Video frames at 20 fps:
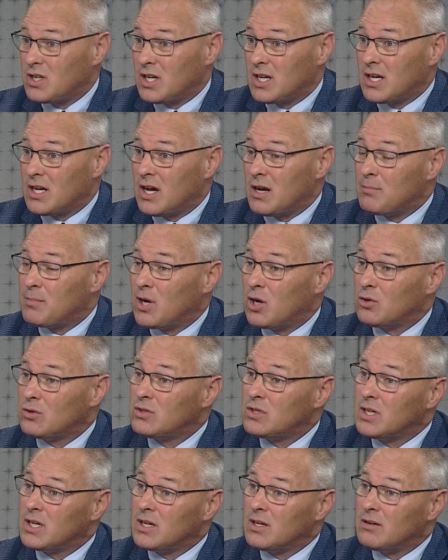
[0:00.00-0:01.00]

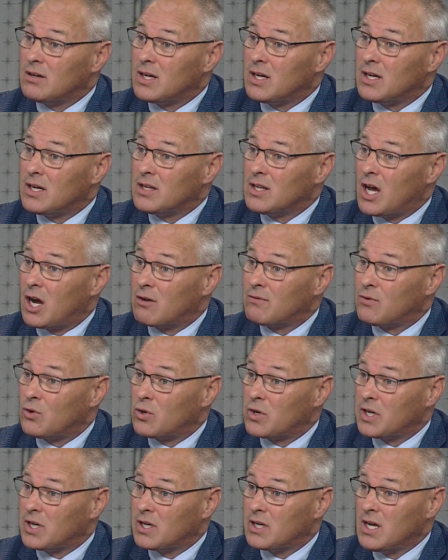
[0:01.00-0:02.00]
about our
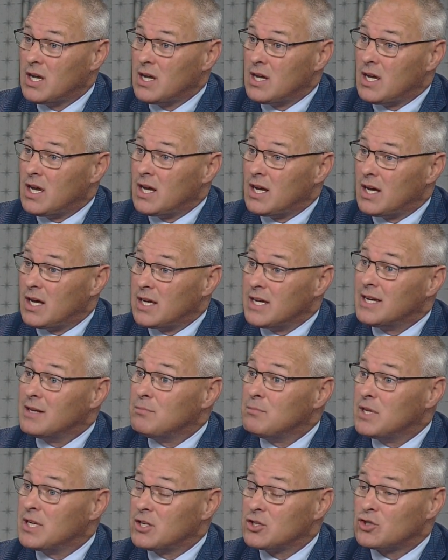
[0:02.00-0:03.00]
voting.
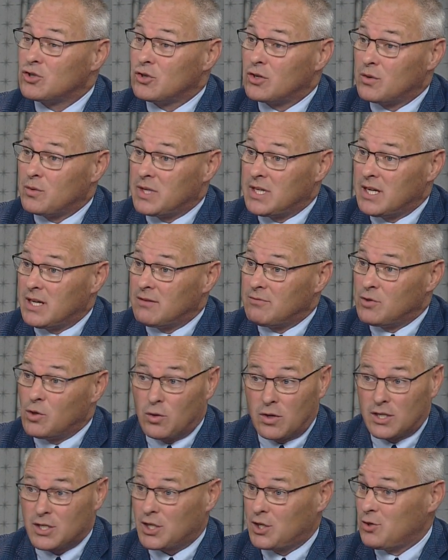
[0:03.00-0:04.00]
In Minnesota, we have
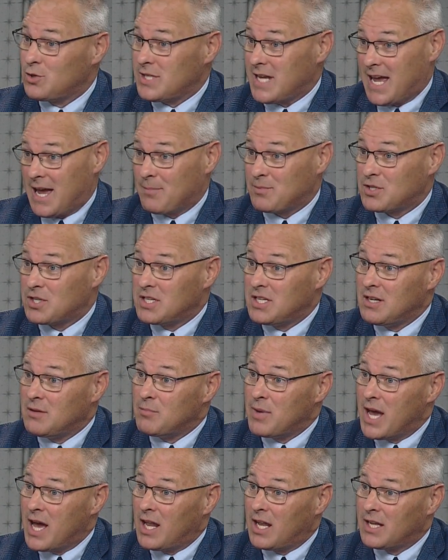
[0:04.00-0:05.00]
no excuse absentee
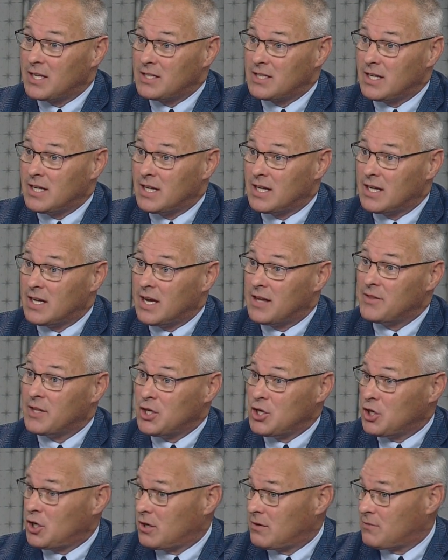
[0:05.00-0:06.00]
ballot, and
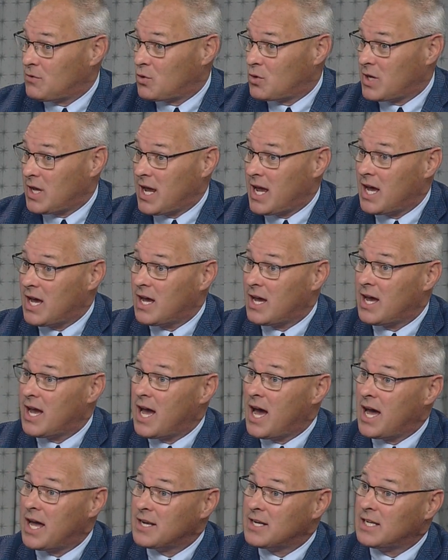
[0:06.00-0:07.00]
then you can vote
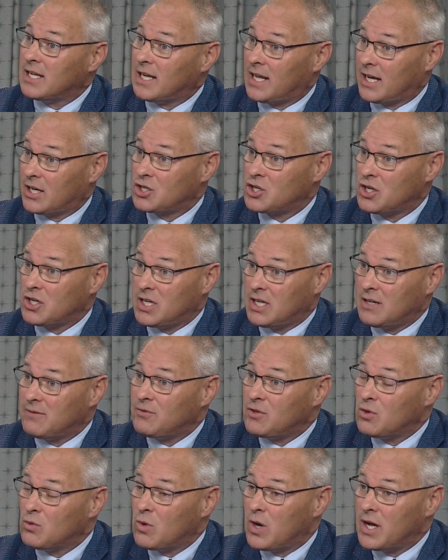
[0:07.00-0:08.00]
on election day
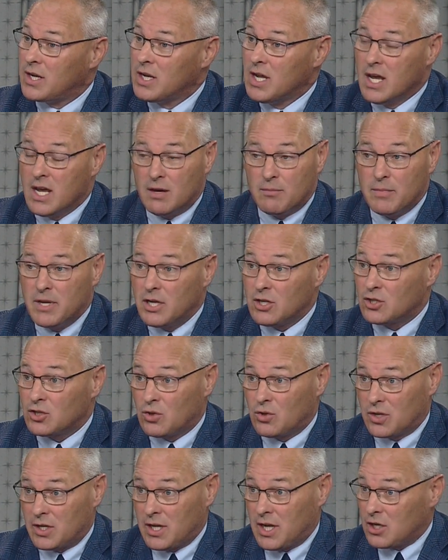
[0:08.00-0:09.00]
if you want.
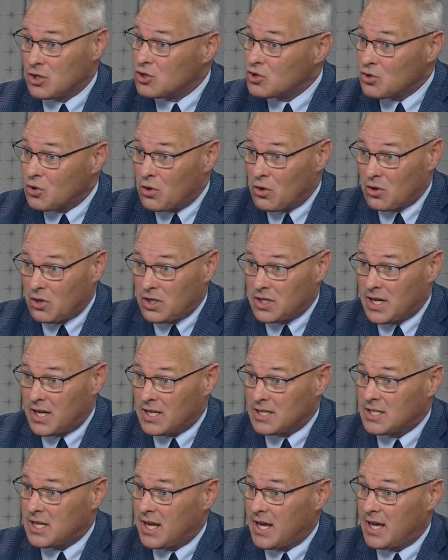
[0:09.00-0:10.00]
Minnesota historically
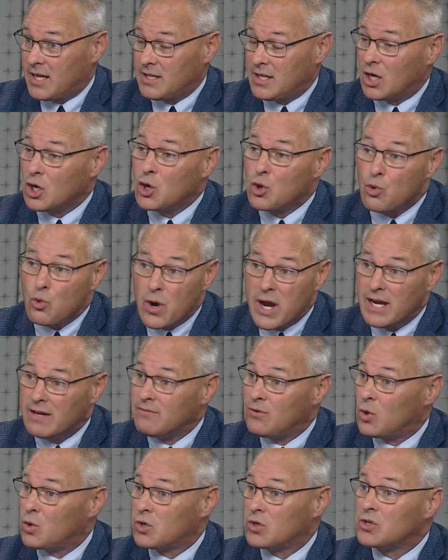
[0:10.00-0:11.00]
has had a great
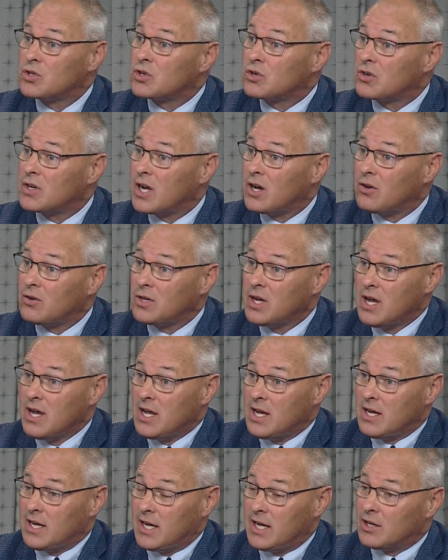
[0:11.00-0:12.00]
voter turnout,
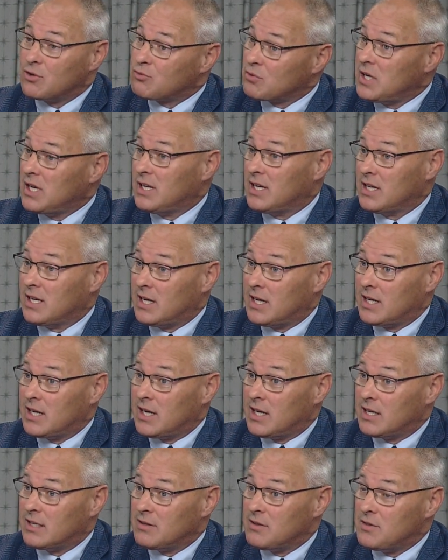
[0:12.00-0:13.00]
and really
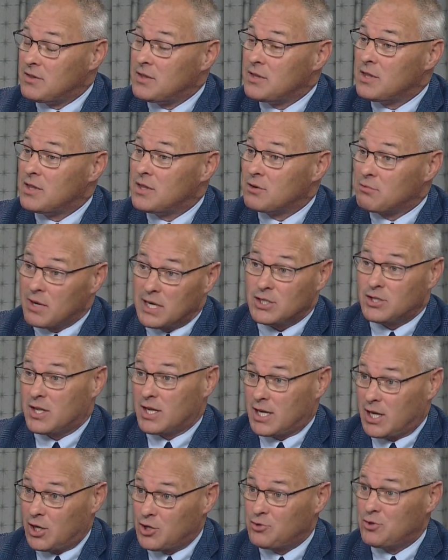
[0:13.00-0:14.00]
the rest of
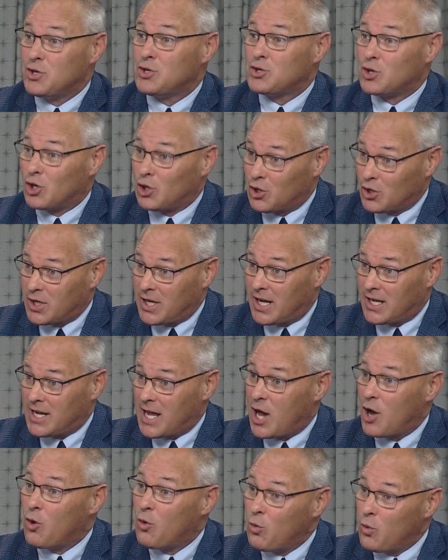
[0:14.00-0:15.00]
the country should look at
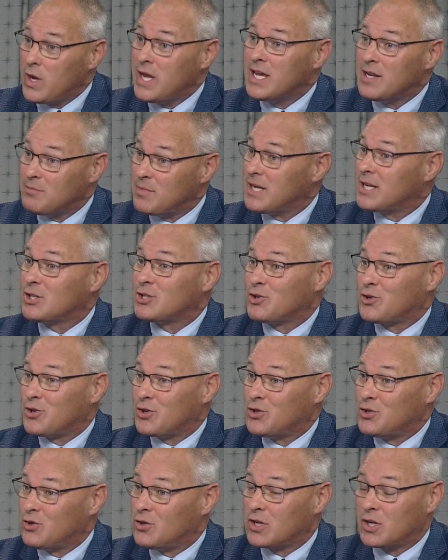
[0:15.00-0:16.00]
how we in
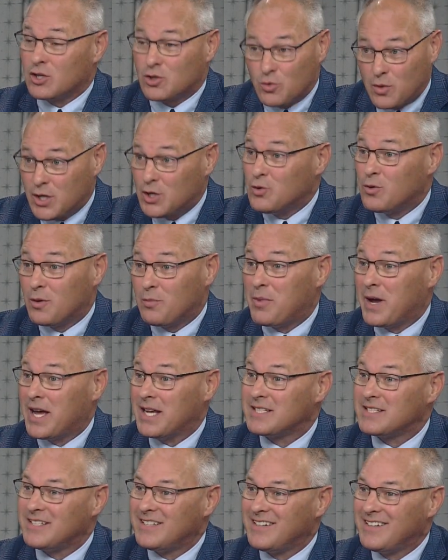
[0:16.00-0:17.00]
Minnesota do it, because we do it
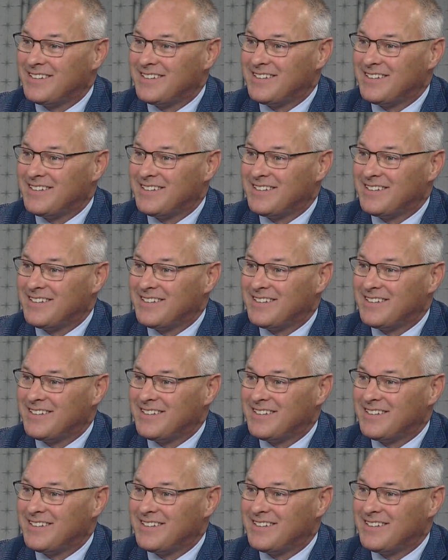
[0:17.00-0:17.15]
best.